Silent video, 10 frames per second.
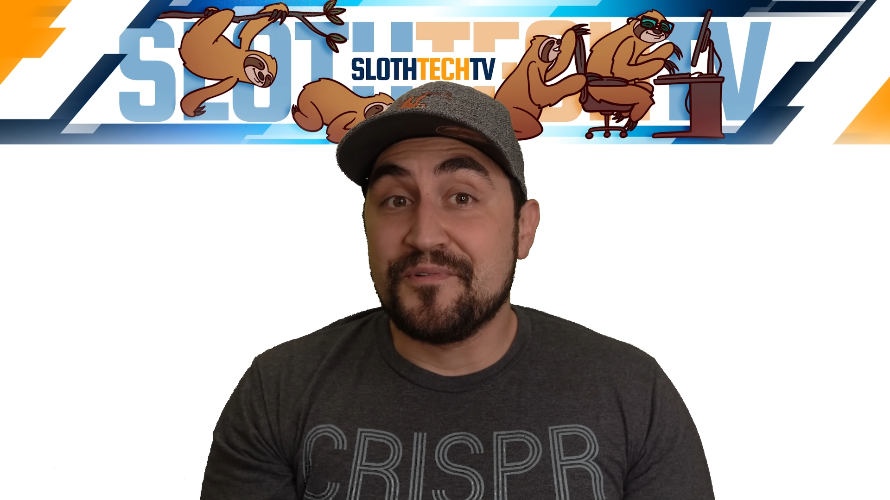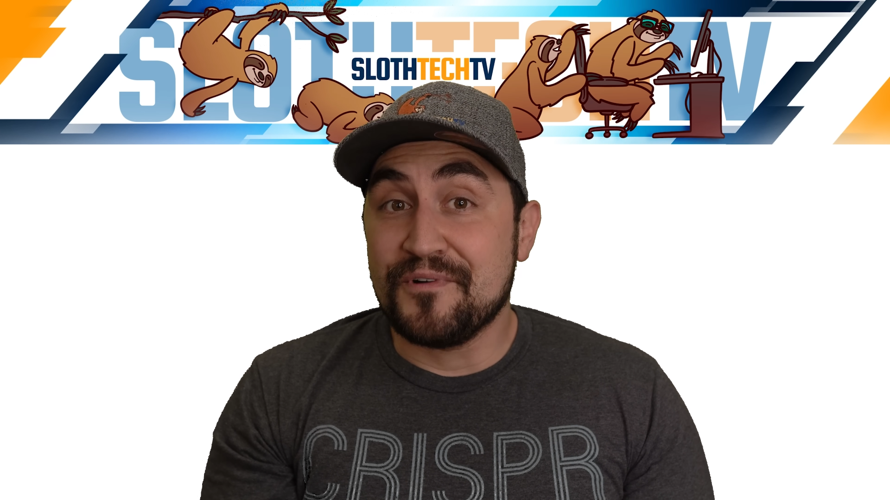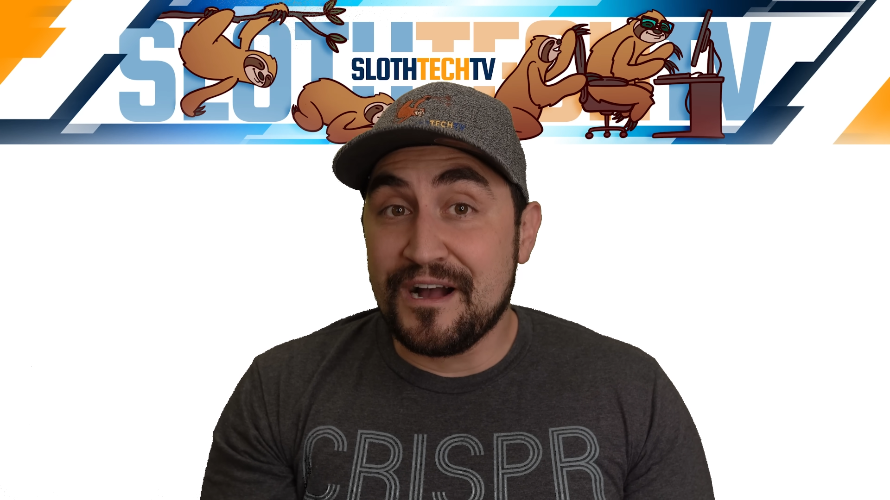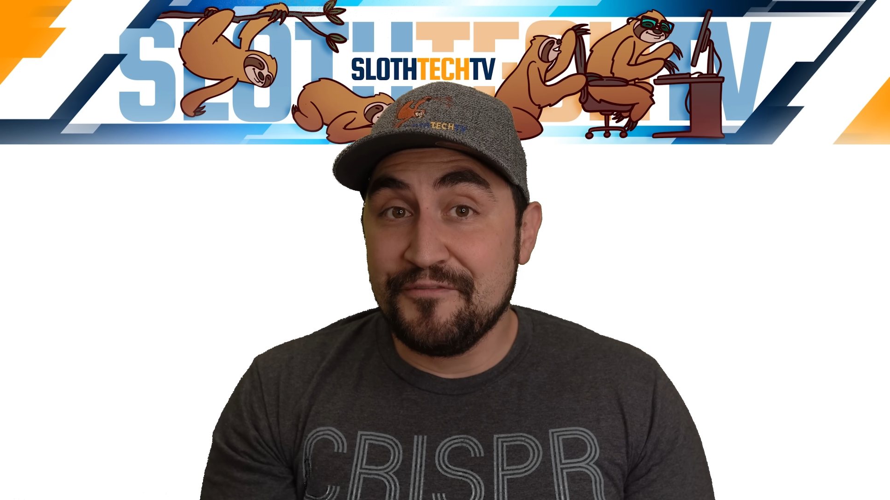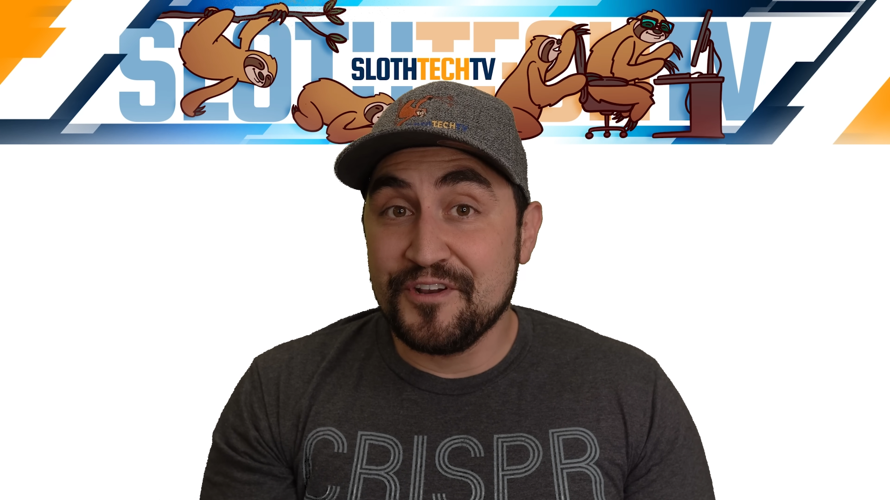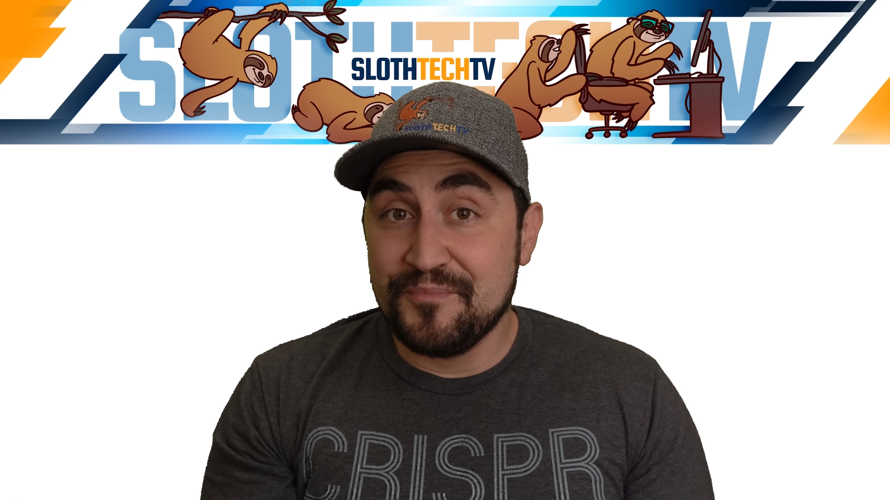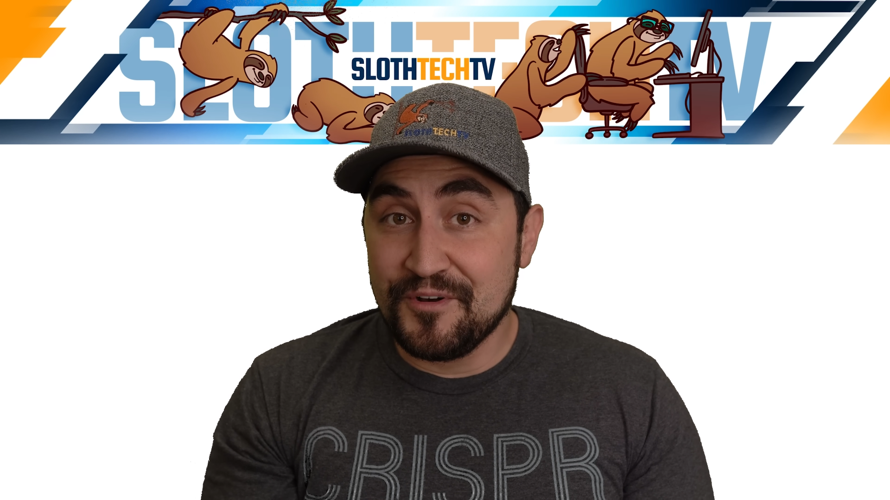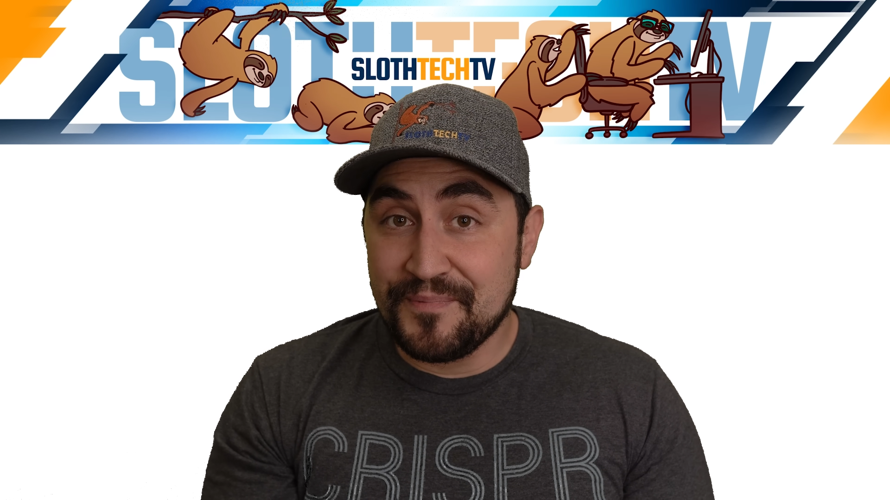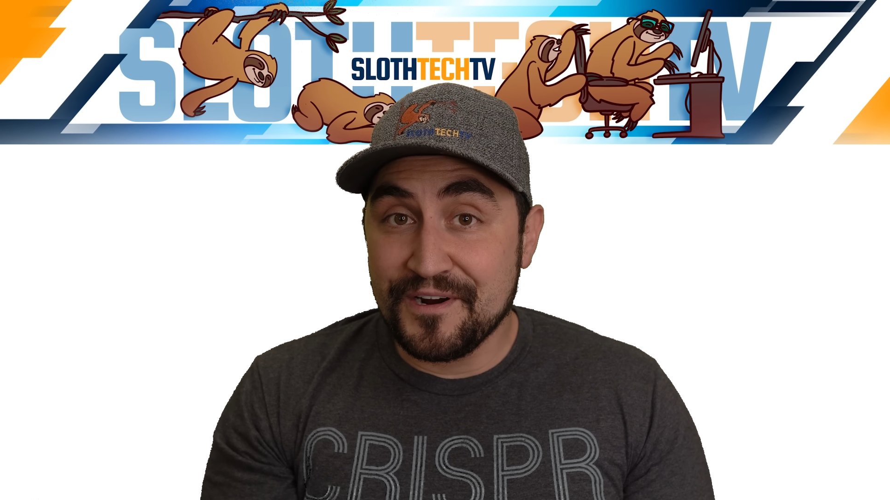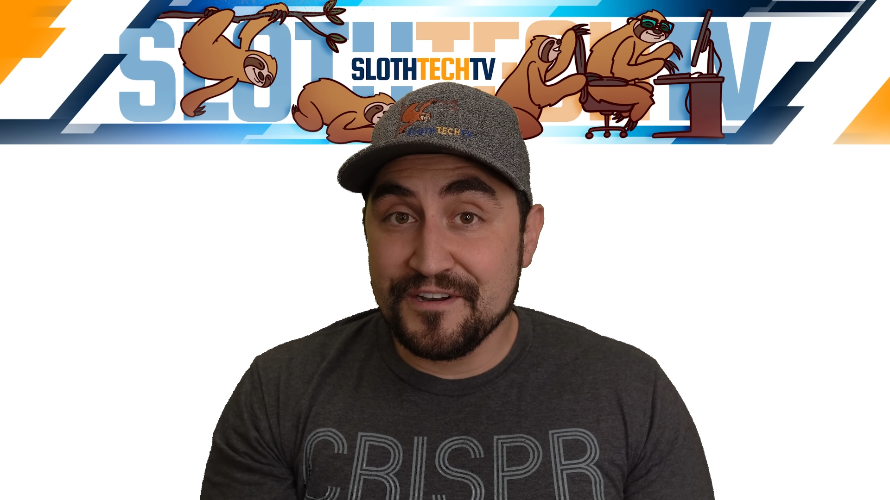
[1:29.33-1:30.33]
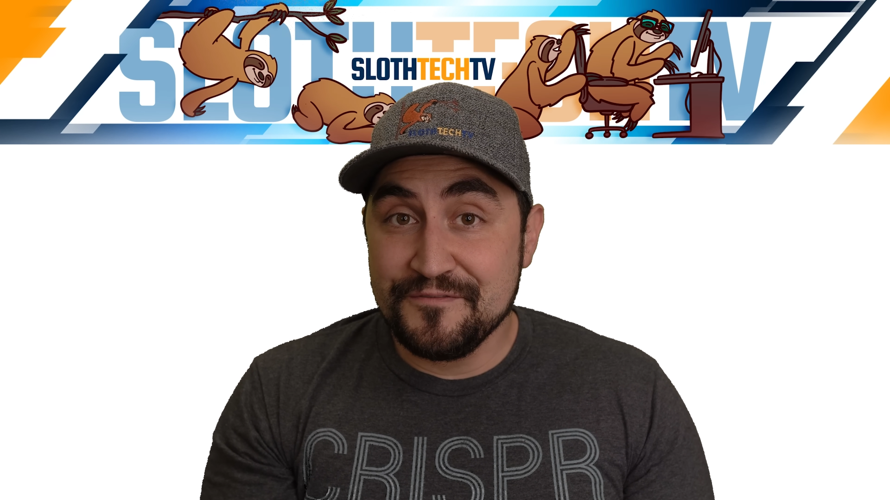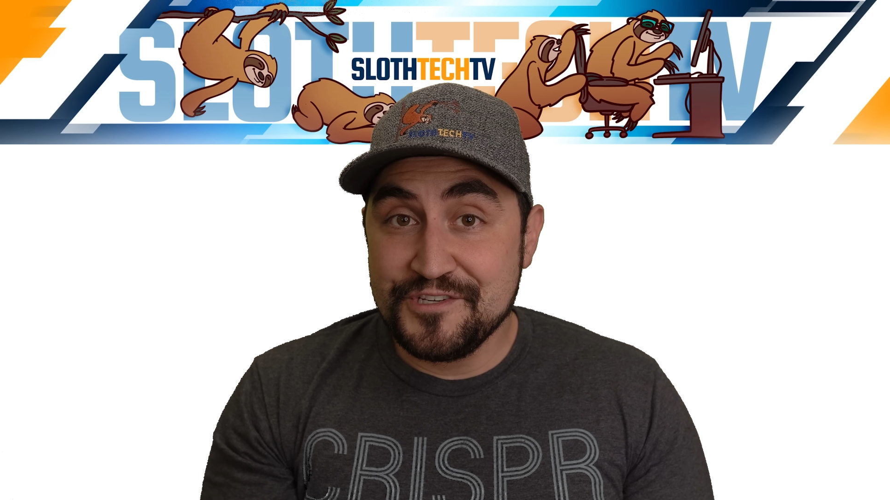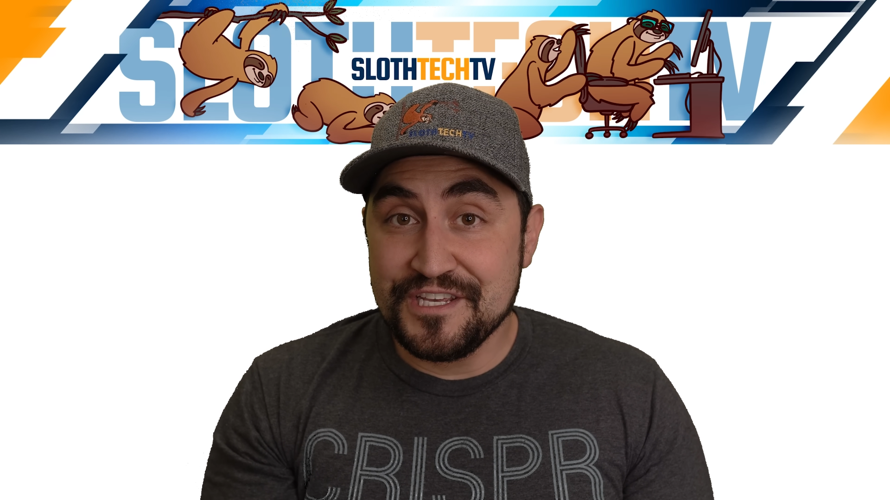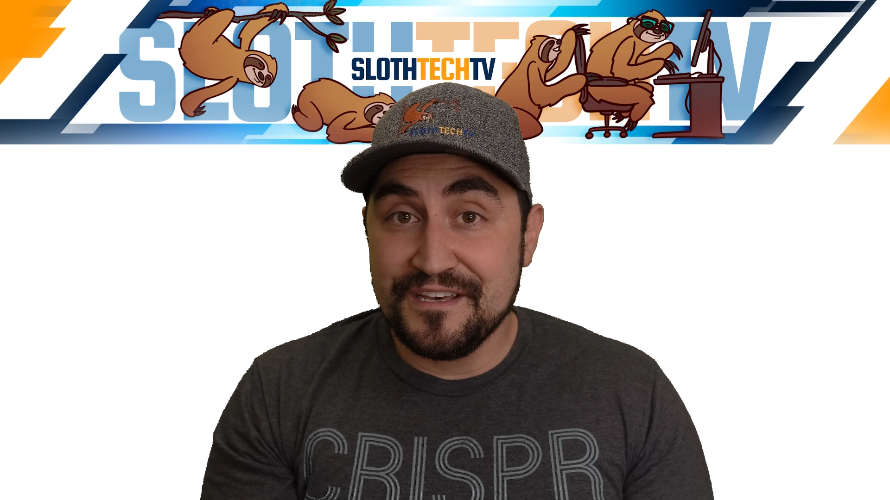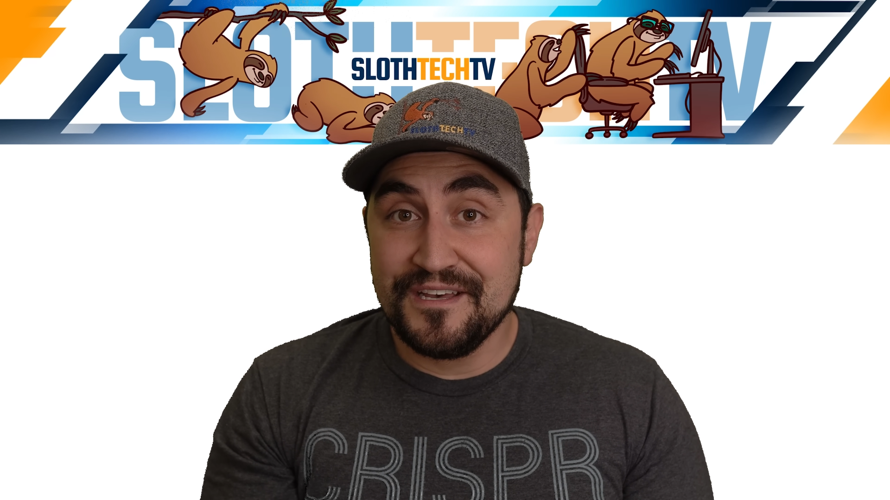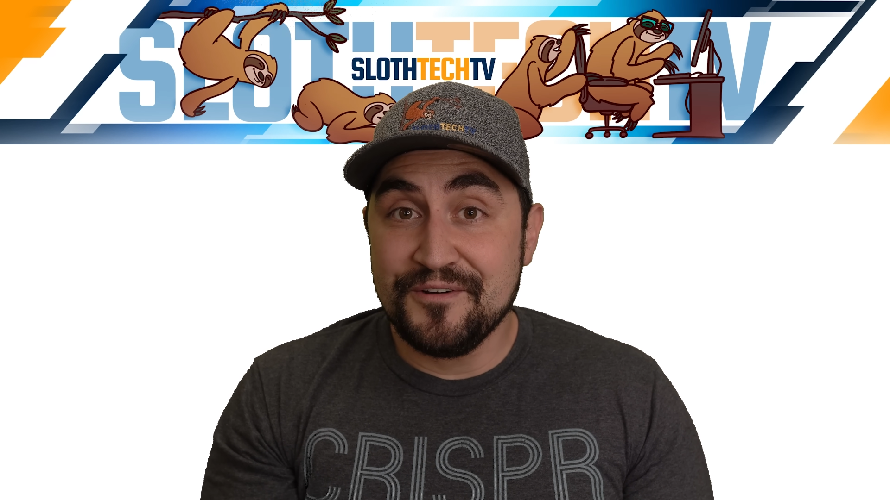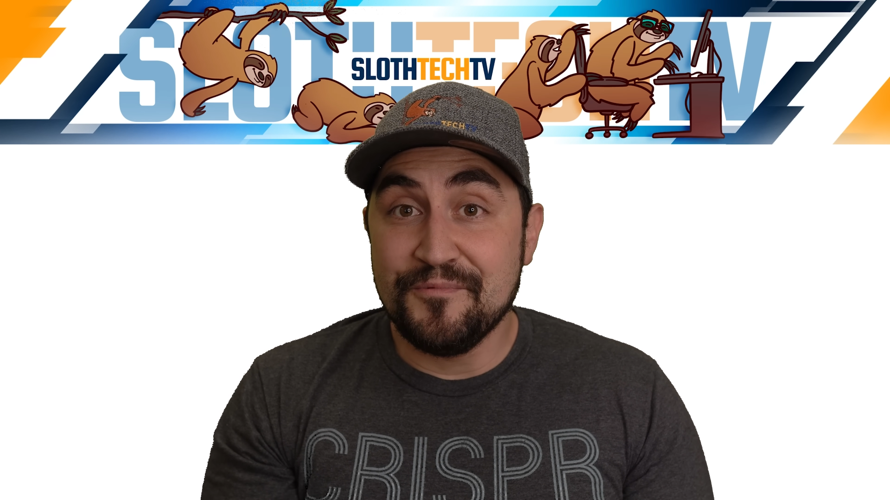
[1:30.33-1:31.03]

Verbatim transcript: profitable part of Chia